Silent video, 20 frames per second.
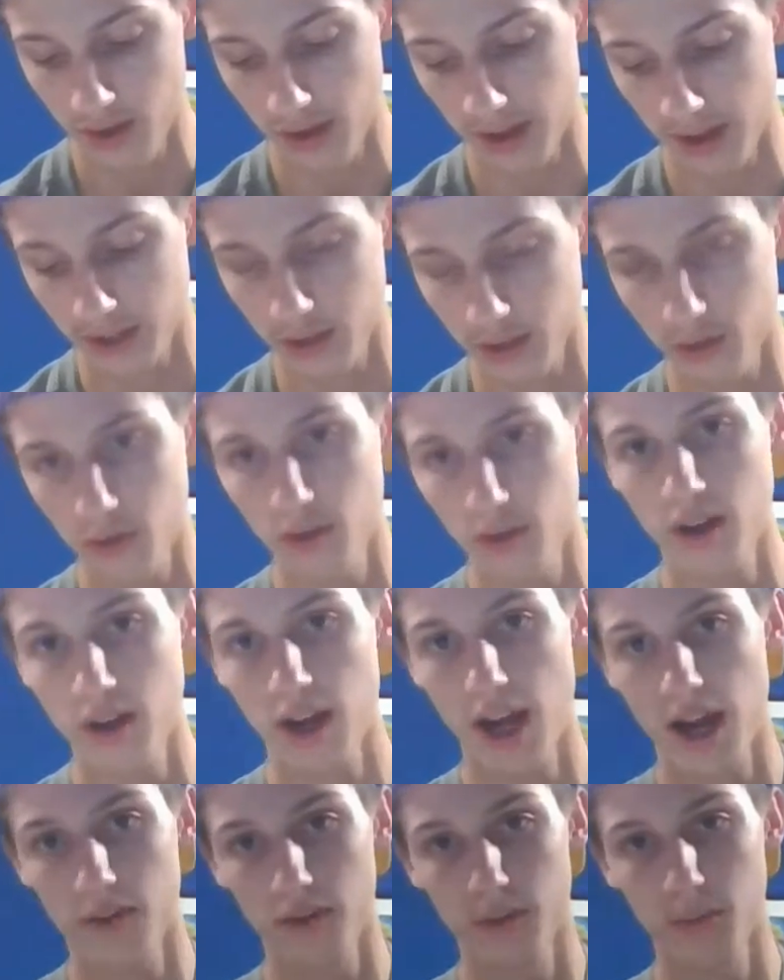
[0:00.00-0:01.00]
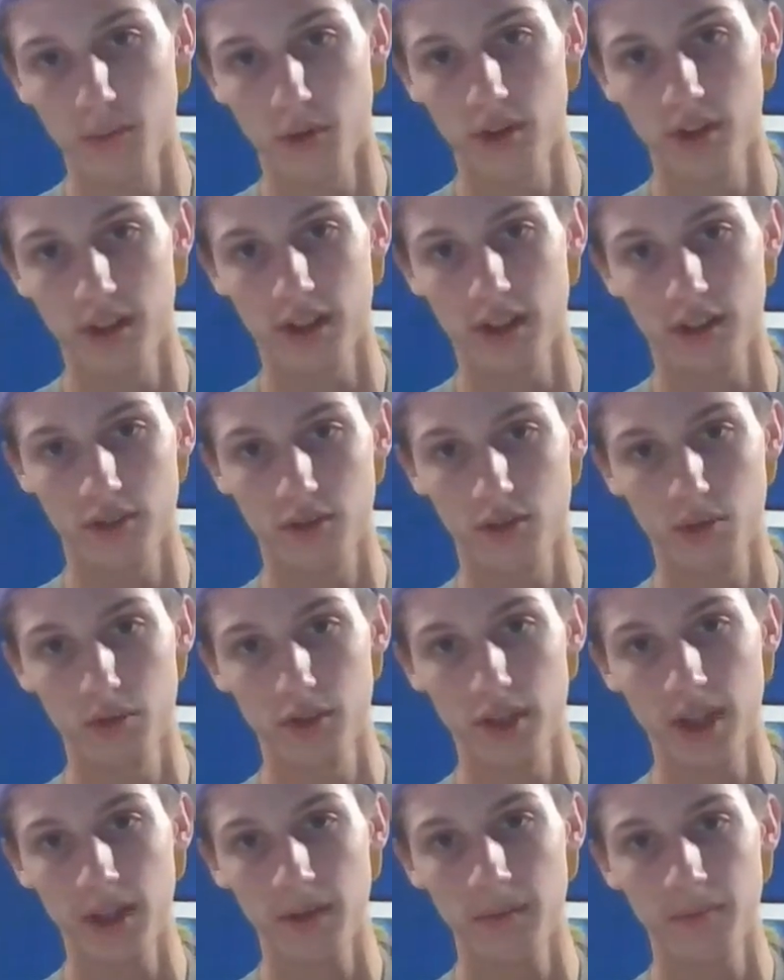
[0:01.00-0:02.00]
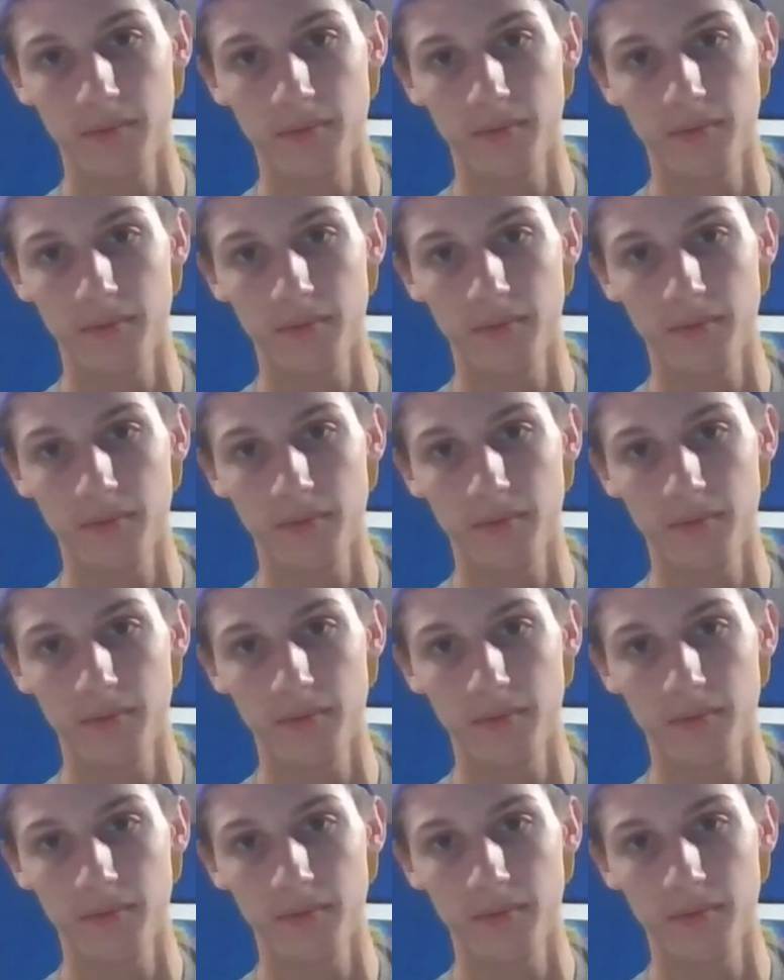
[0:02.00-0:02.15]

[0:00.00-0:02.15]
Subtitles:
like I do every morning on a school day.